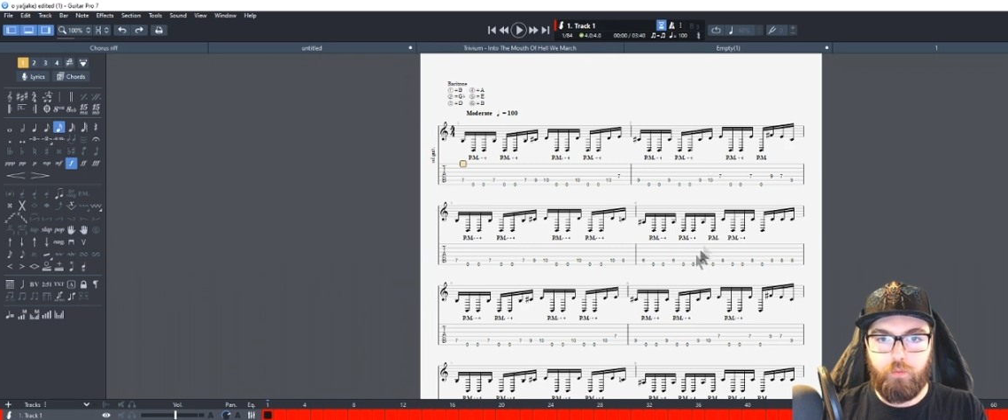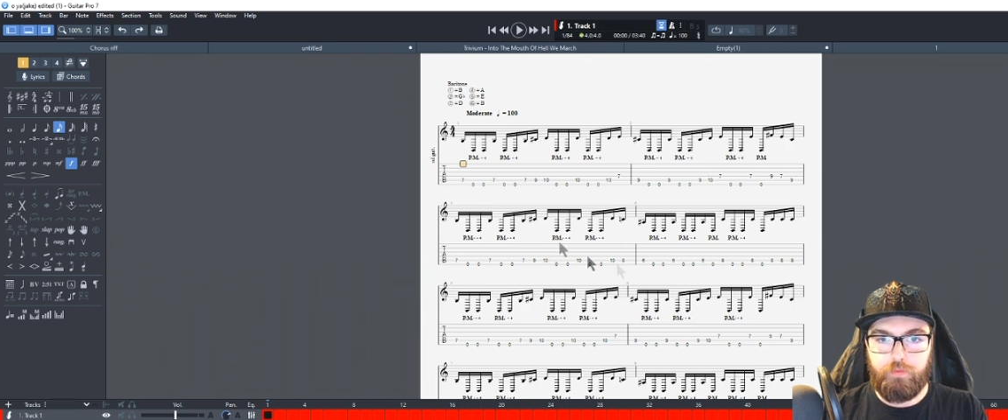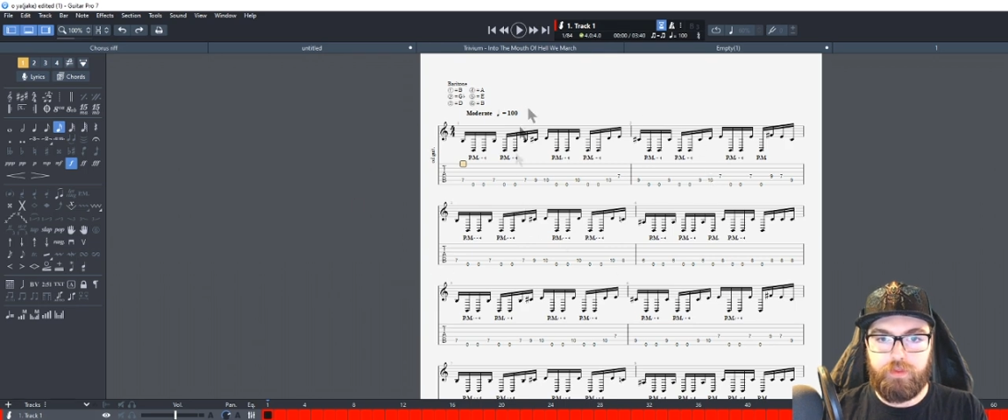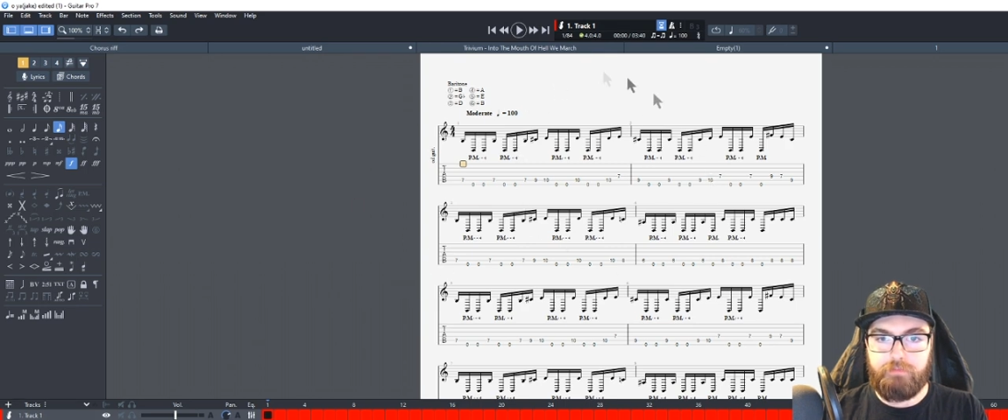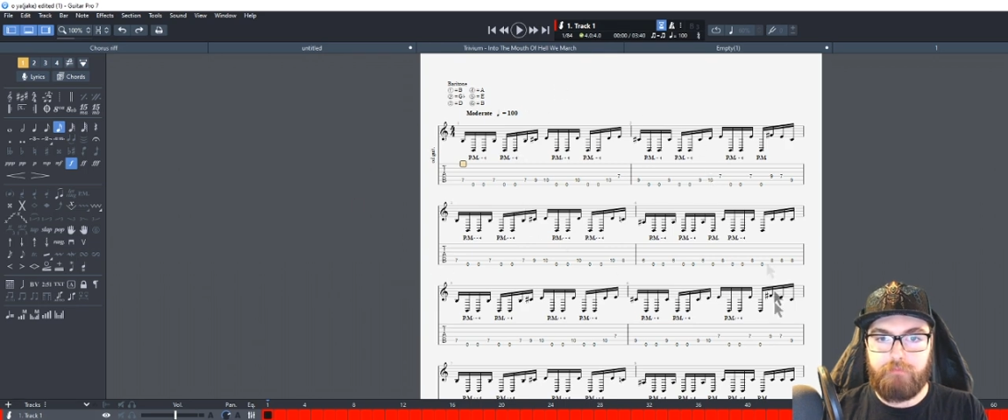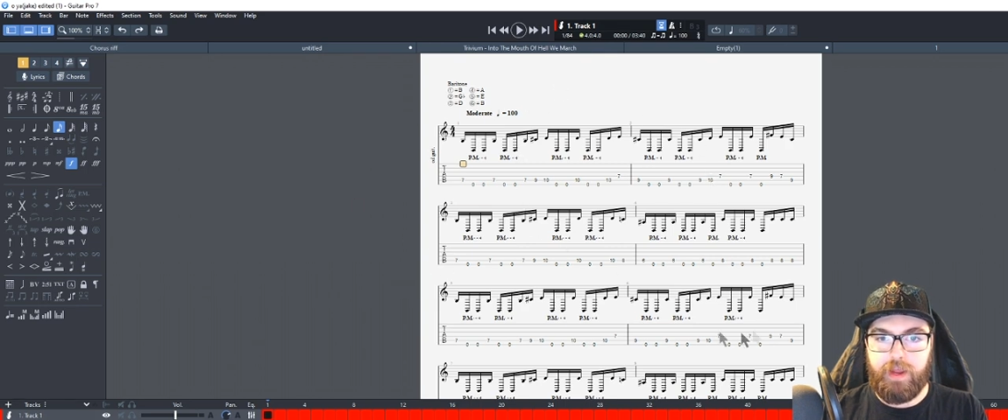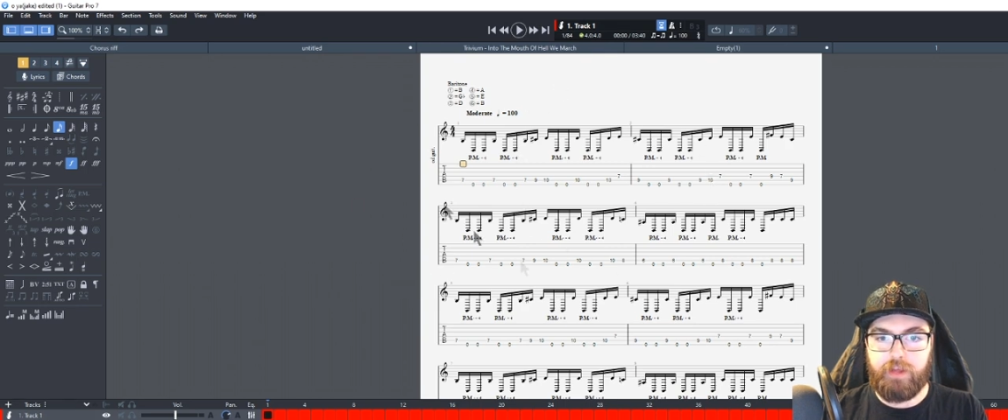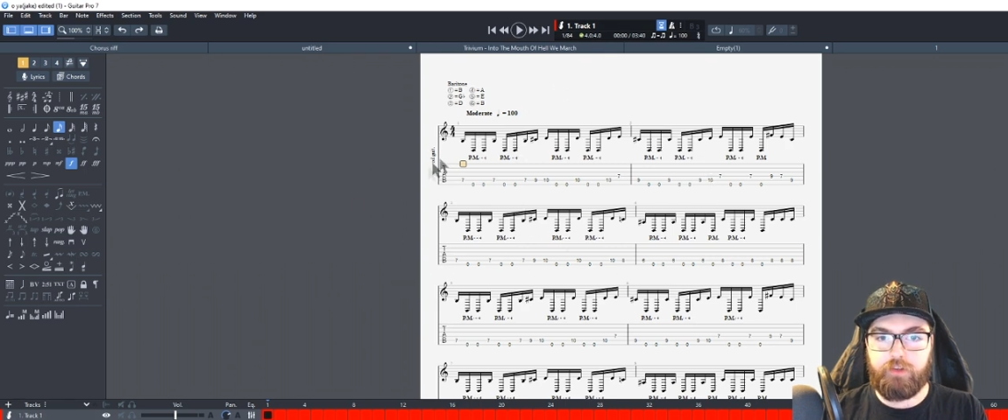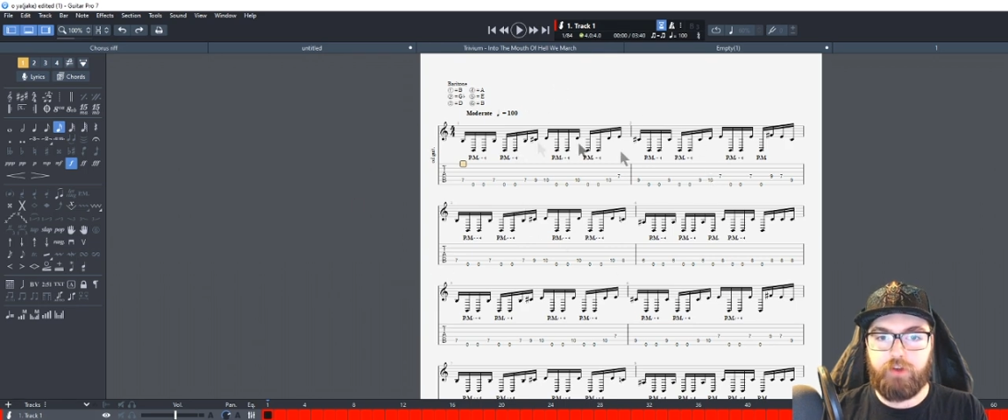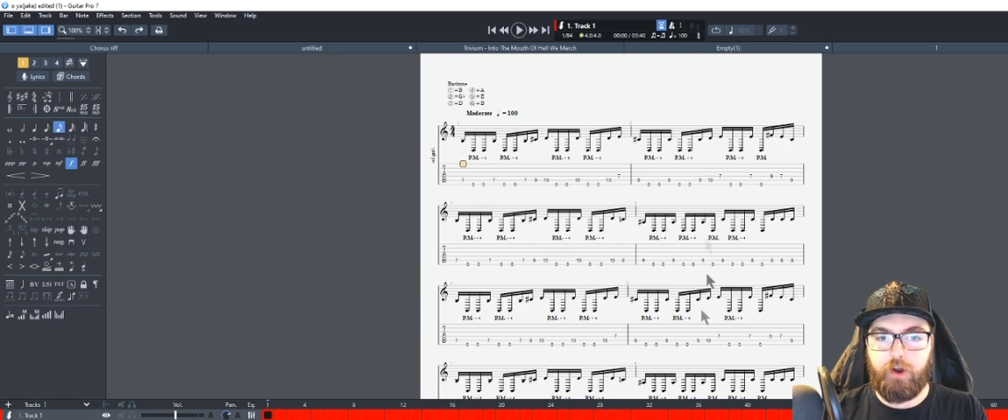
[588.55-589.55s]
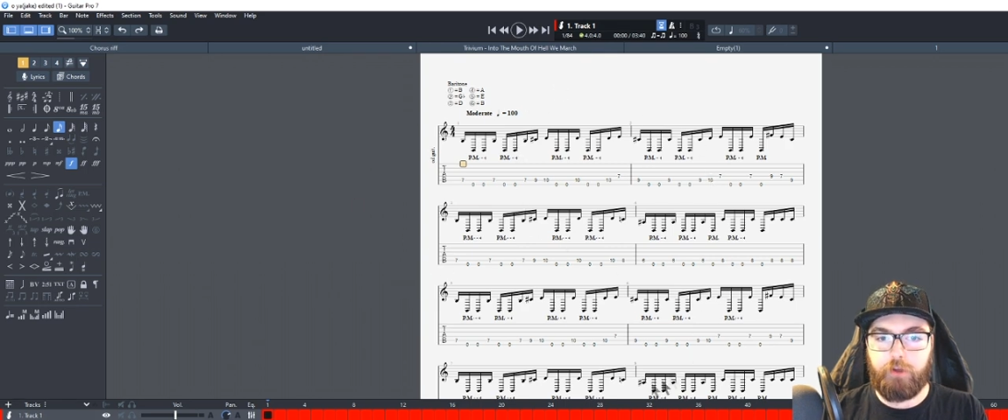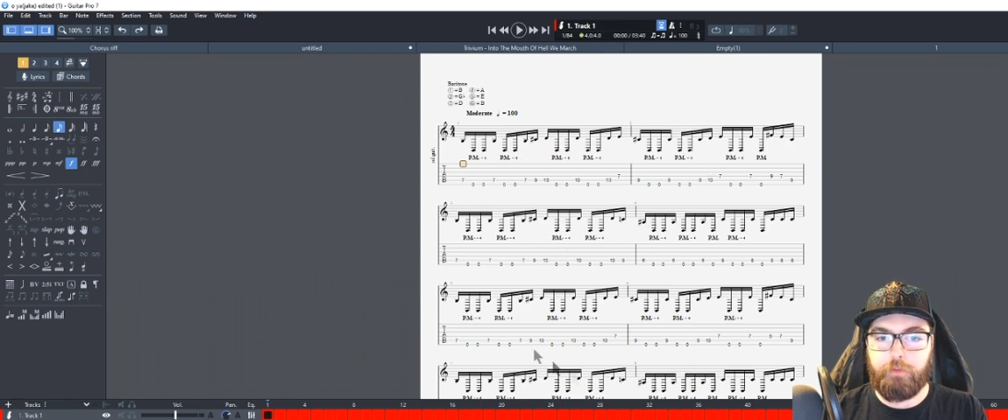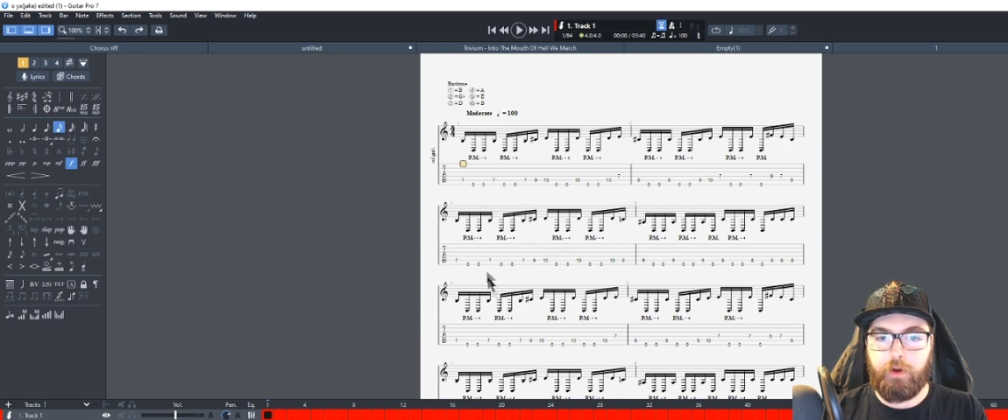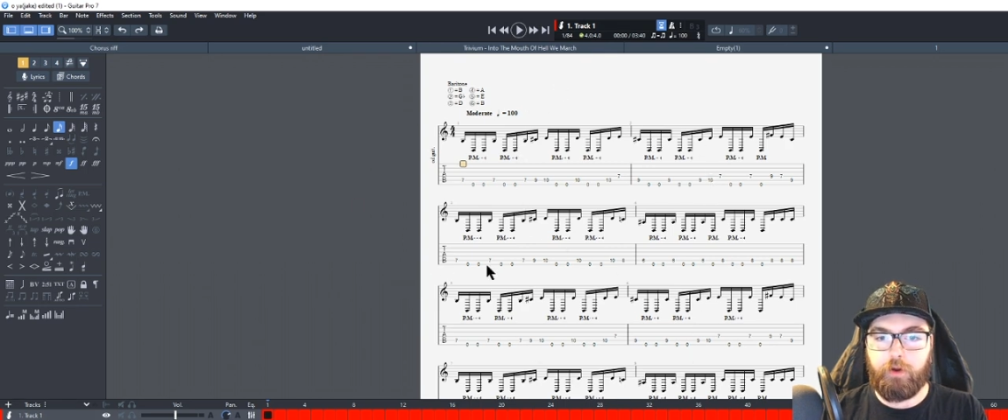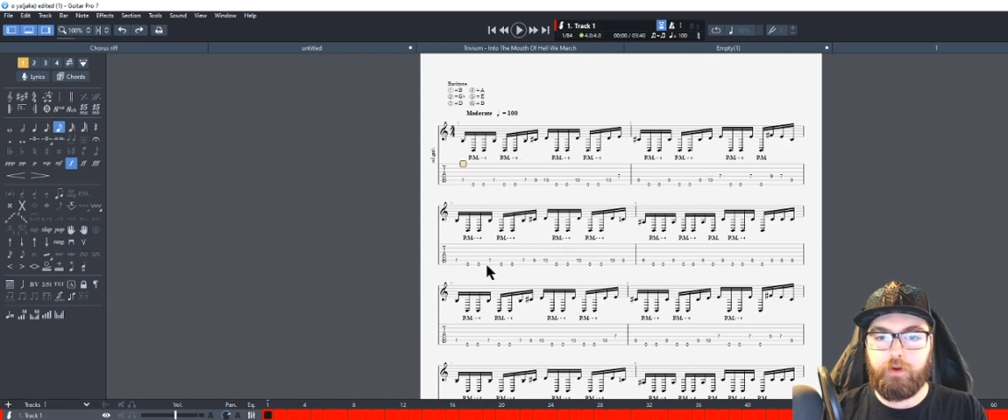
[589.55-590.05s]
the main guitar
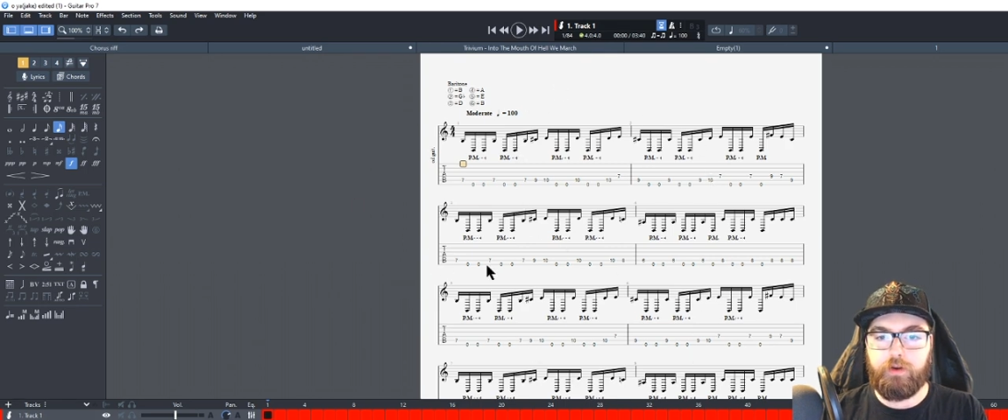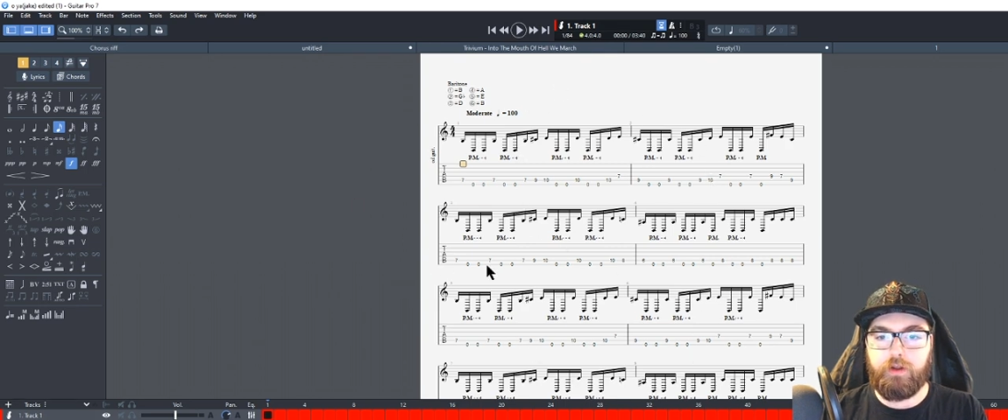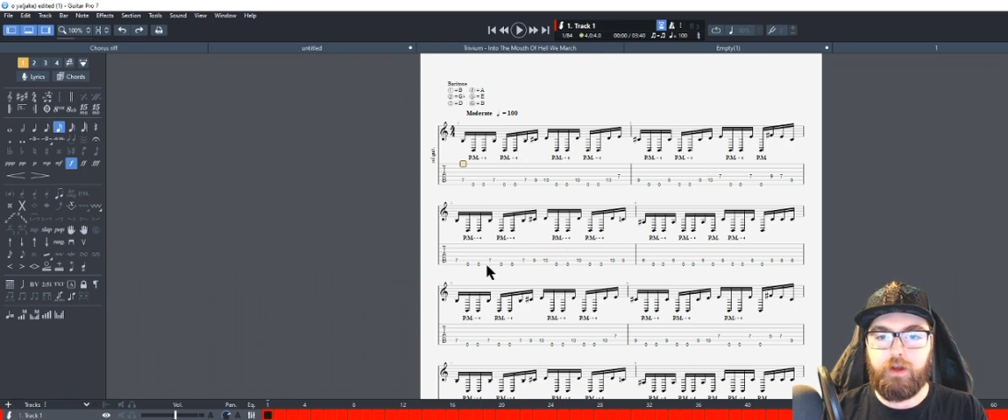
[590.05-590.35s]
part,